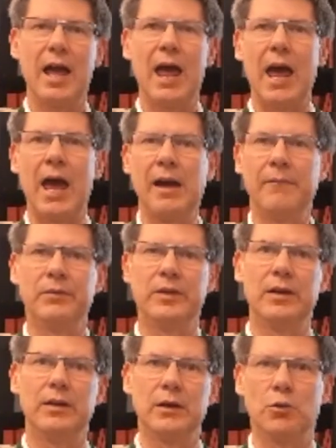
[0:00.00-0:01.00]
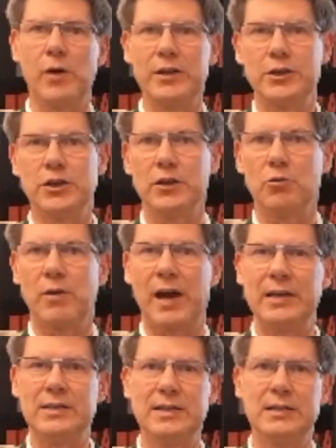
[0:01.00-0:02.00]
And the question
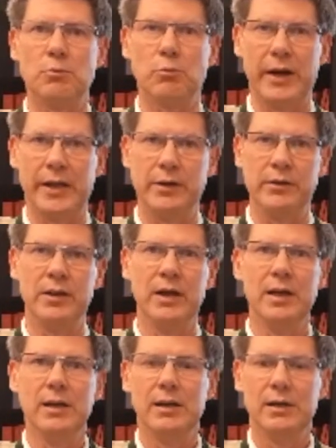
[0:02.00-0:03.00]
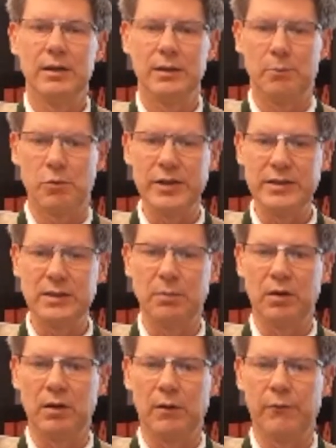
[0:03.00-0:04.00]
arises whether the
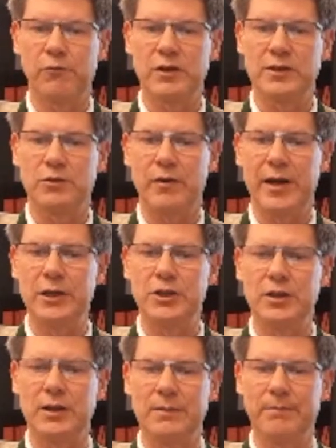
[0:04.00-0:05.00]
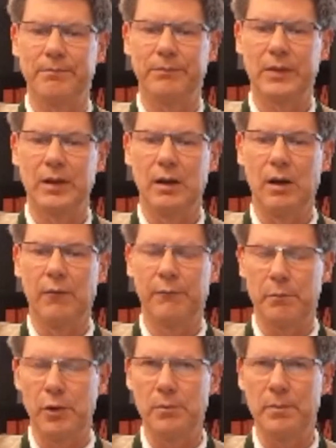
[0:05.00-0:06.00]
principle of frustration of
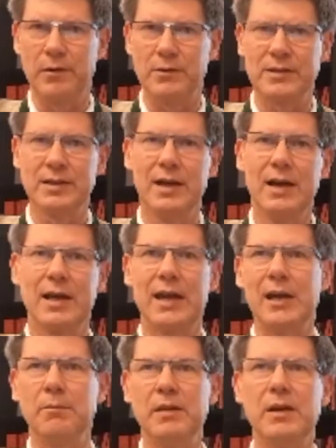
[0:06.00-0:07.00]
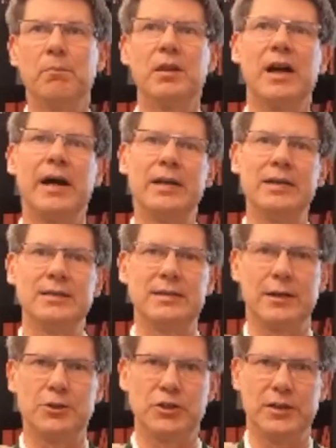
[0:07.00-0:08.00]
purpose can be applied in
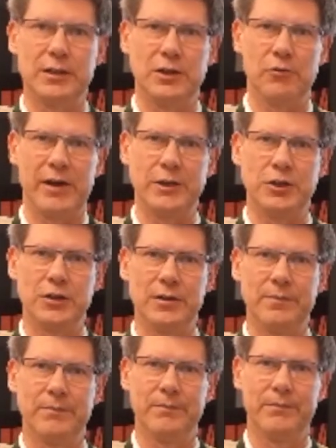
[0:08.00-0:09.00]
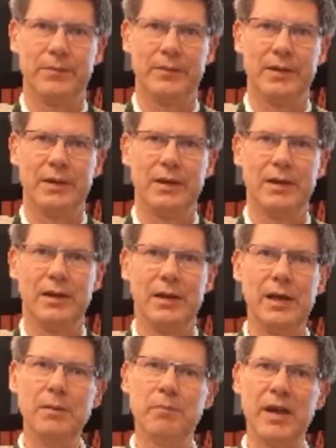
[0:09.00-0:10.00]
such situation.
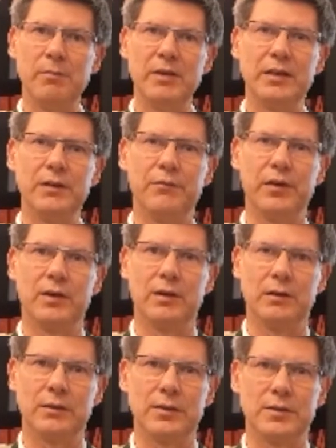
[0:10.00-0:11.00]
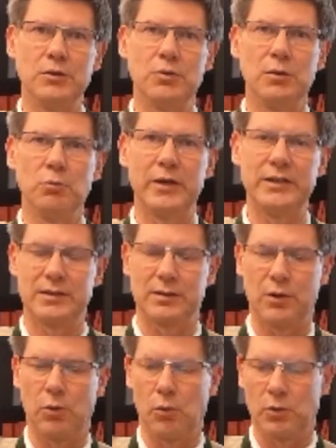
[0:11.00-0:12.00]
It may be difficult to convince the
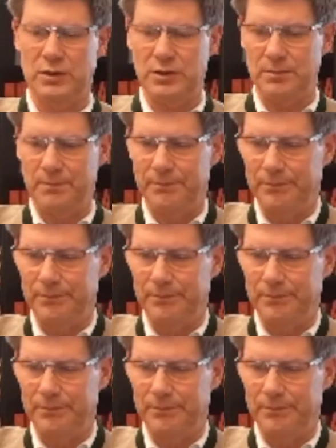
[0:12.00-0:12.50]
courts.